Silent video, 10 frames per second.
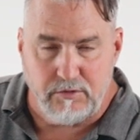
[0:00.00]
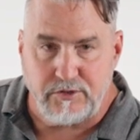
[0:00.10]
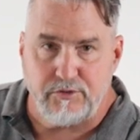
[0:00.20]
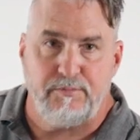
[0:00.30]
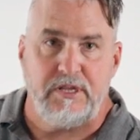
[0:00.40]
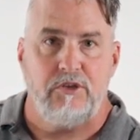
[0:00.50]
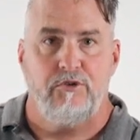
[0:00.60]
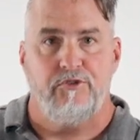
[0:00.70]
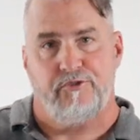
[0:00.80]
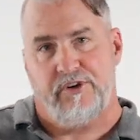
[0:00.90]
which would be
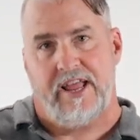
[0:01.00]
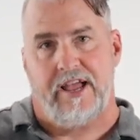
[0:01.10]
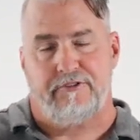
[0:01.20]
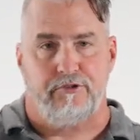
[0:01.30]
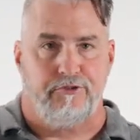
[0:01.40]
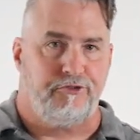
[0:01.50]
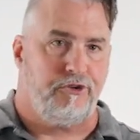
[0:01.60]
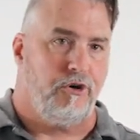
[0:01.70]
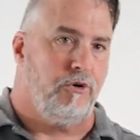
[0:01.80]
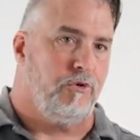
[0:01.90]
used for natural
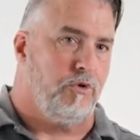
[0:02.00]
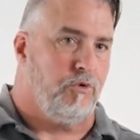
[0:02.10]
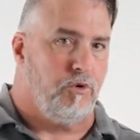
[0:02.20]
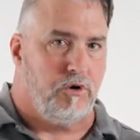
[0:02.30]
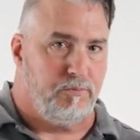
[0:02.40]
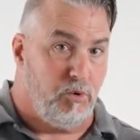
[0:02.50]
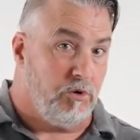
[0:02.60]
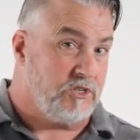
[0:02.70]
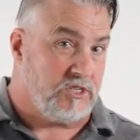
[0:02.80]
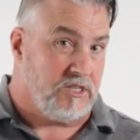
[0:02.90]
stone or
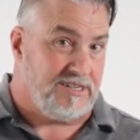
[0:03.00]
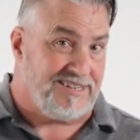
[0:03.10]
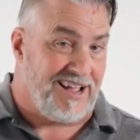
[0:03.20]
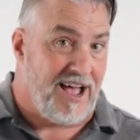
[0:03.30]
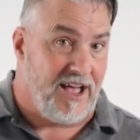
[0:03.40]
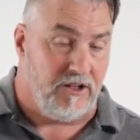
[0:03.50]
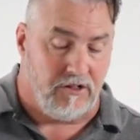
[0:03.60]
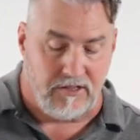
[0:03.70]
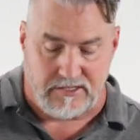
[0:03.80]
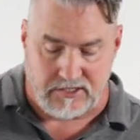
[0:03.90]
porcelain
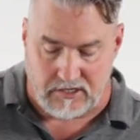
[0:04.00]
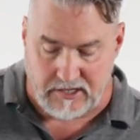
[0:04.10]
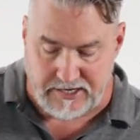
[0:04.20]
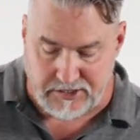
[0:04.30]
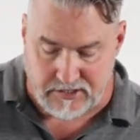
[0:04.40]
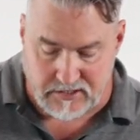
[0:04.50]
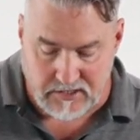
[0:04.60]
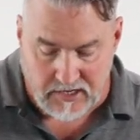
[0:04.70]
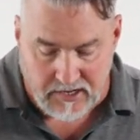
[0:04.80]
tile installations.